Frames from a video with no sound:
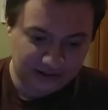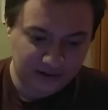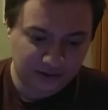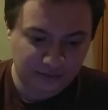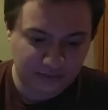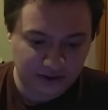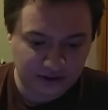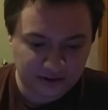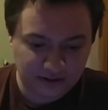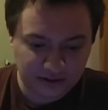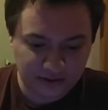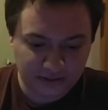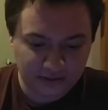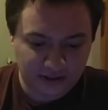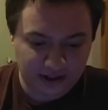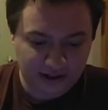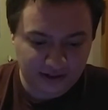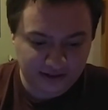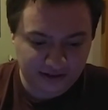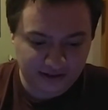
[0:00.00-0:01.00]
So my two
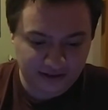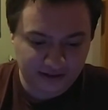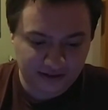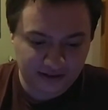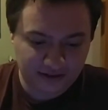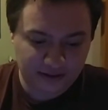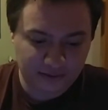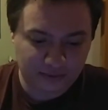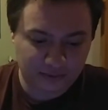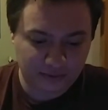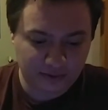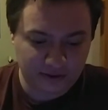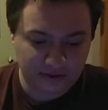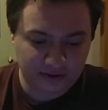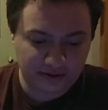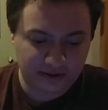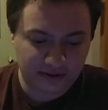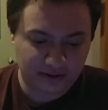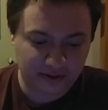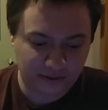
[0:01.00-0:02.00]
losses were
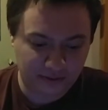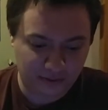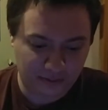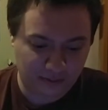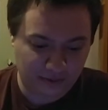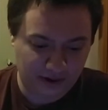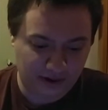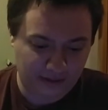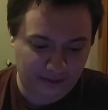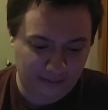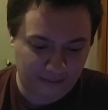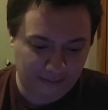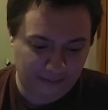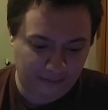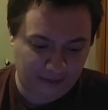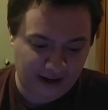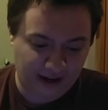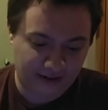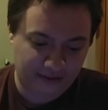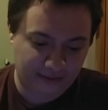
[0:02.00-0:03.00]
to
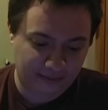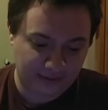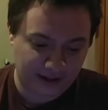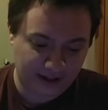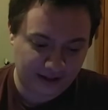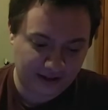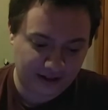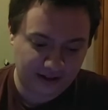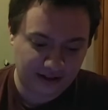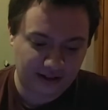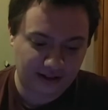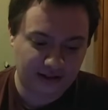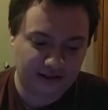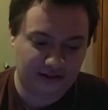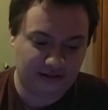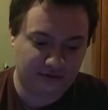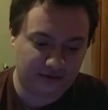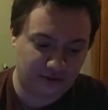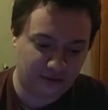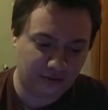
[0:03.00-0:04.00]
MathMech
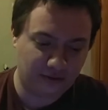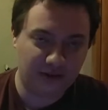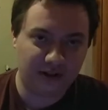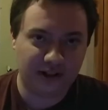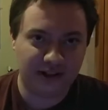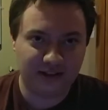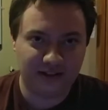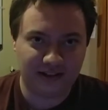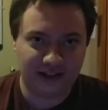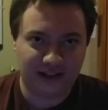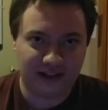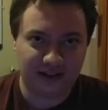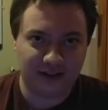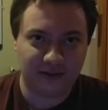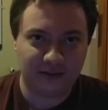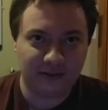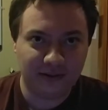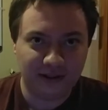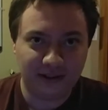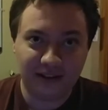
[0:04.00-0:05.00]
and True King
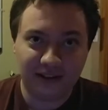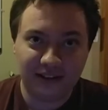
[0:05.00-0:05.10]
Dino.